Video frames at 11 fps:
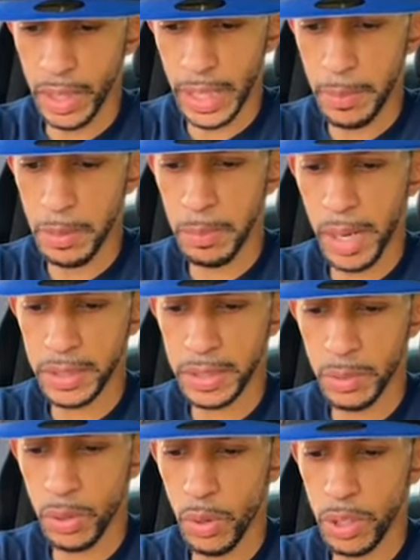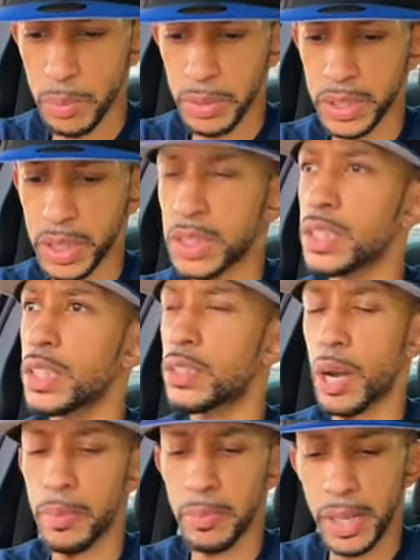can be monitored, recorded, potentially
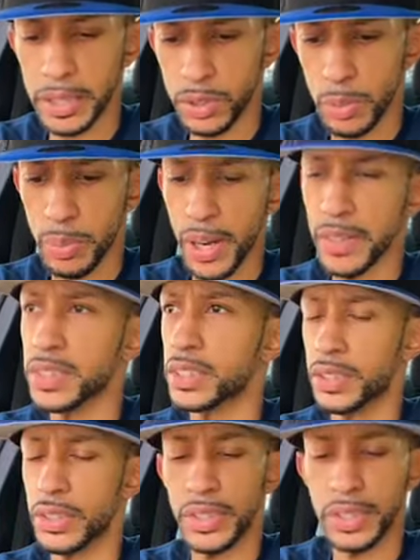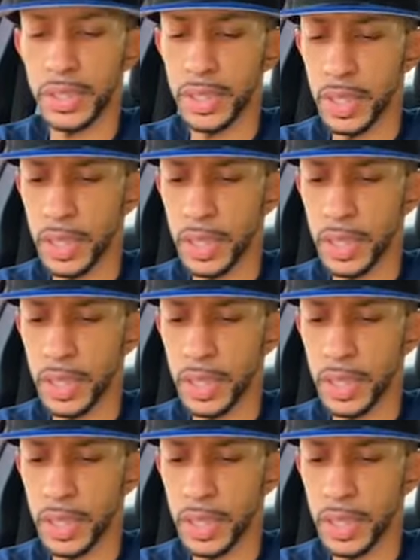compromising your privacy and security.